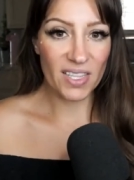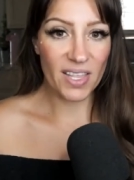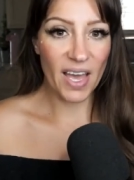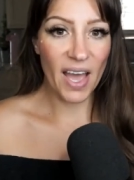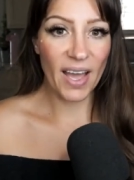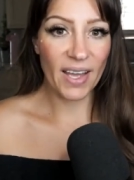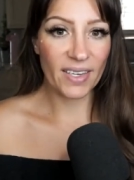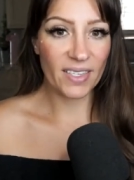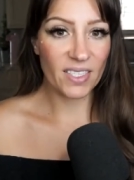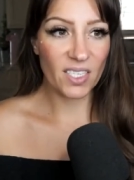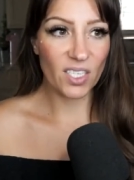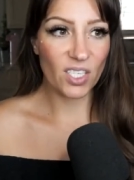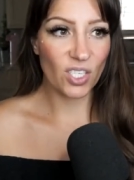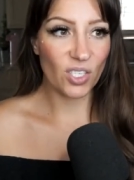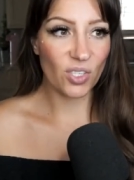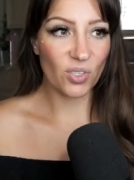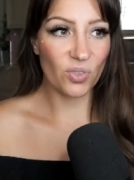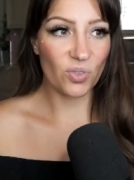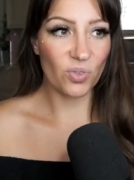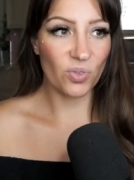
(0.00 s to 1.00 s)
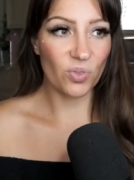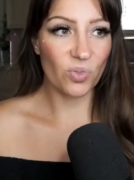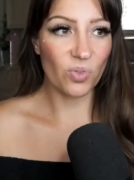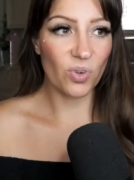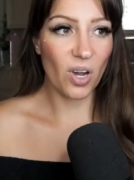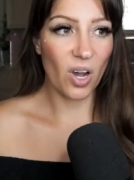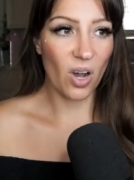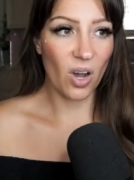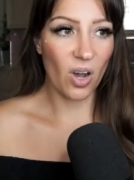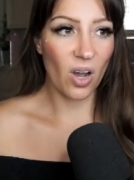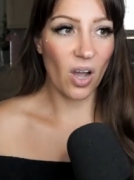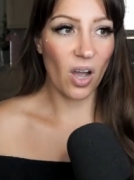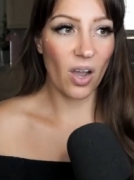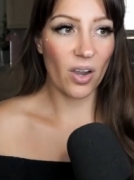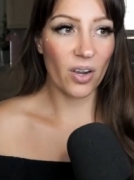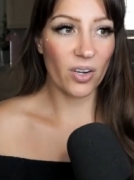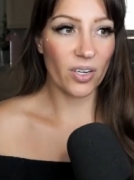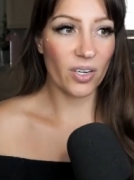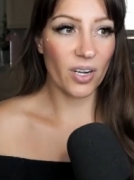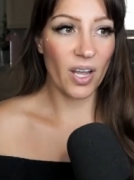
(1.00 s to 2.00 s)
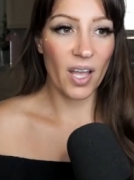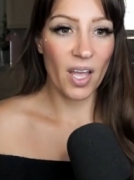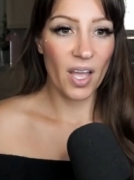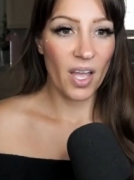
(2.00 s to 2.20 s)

that you are